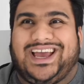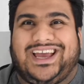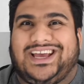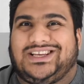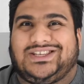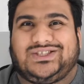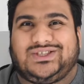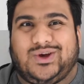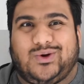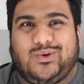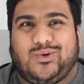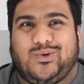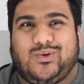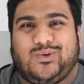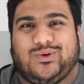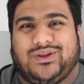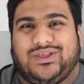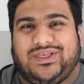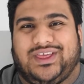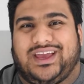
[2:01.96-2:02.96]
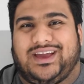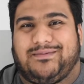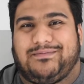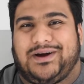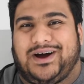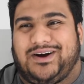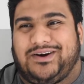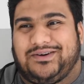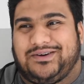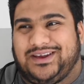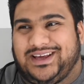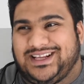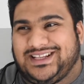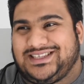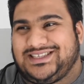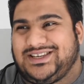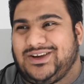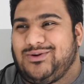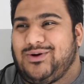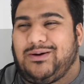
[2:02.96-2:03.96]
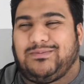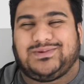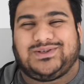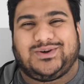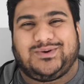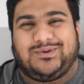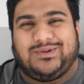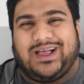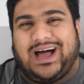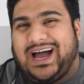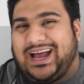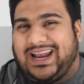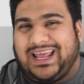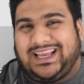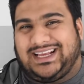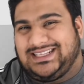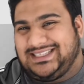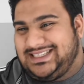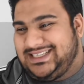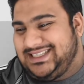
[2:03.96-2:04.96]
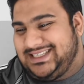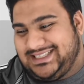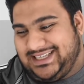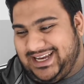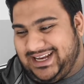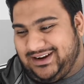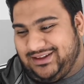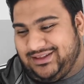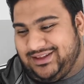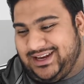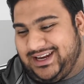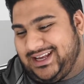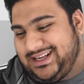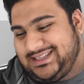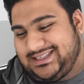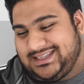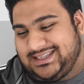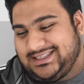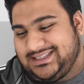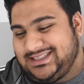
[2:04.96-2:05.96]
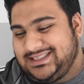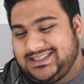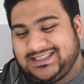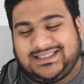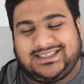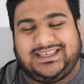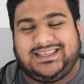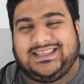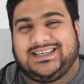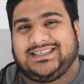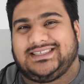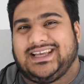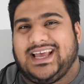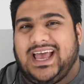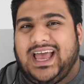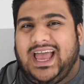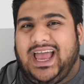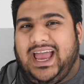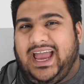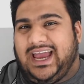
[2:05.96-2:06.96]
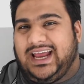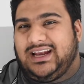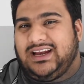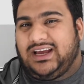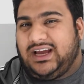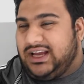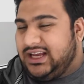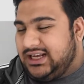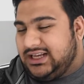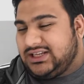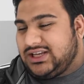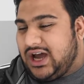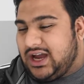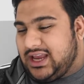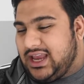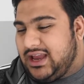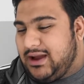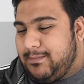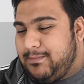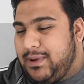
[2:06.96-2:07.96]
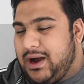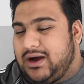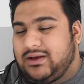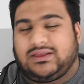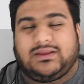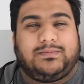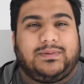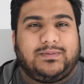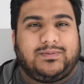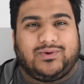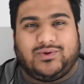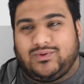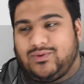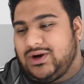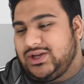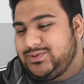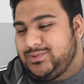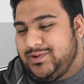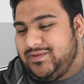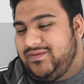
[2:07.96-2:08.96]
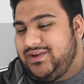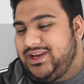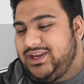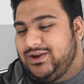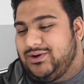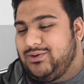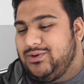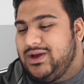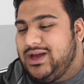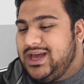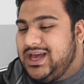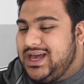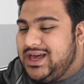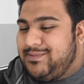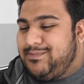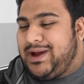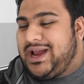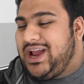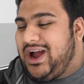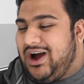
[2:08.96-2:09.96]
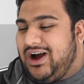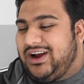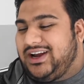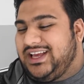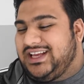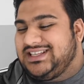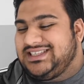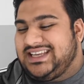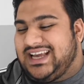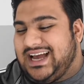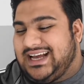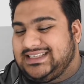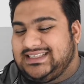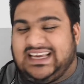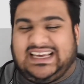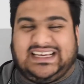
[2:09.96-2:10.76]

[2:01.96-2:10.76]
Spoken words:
so cool to think about. I'm so glad I can see these analytics to see this. And talking about the people who watch my video, my audience has a